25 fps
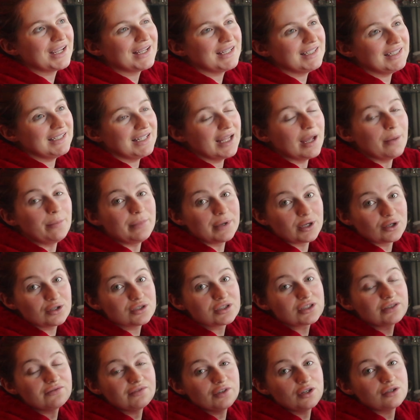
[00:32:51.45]
Yeah,
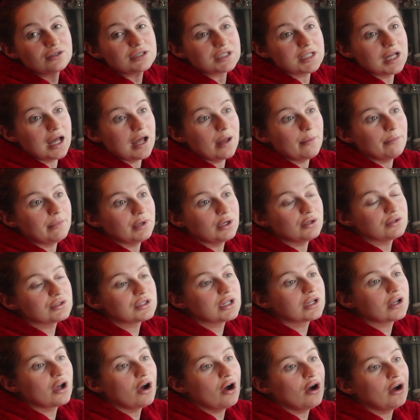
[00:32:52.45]
because of lockdown, because I
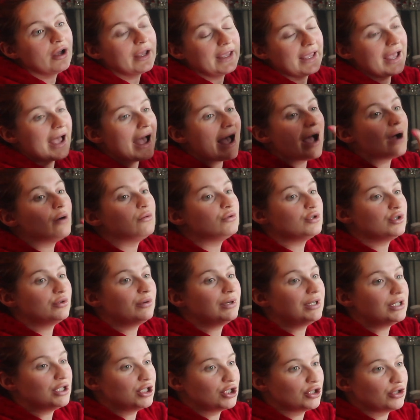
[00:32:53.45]
can't get out to
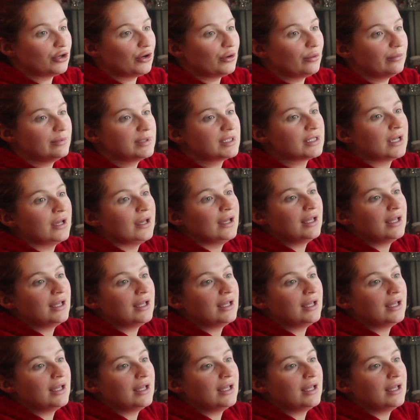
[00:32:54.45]
any shops,